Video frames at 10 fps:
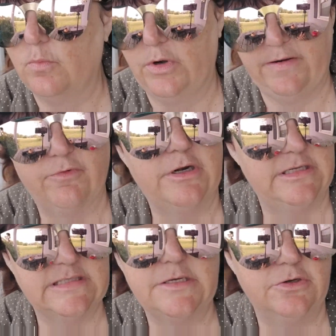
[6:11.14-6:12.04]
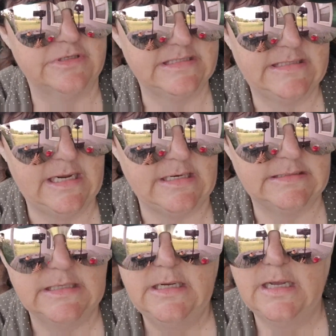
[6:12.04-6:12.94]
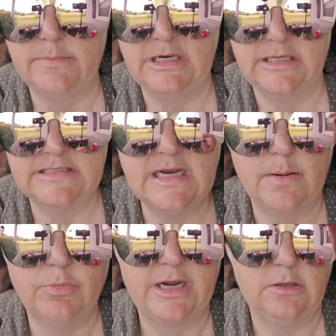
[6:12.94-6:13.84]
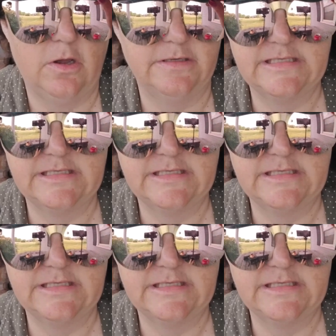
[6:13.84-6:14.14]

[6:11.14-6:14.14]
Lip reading: whatever it is in your state. I mean, let's not break laws